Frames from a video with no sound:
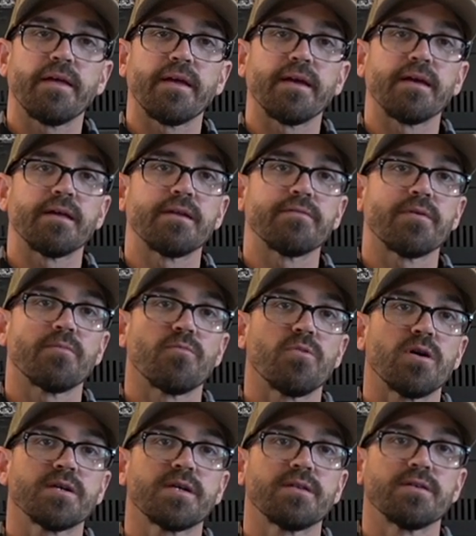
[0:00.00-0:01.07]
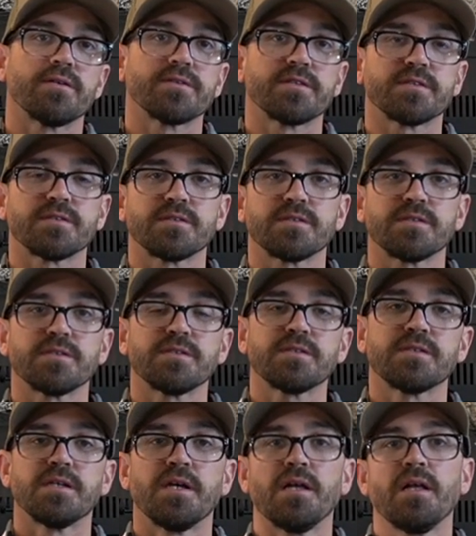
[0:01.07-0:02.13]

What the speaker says: And if I'm walking long distances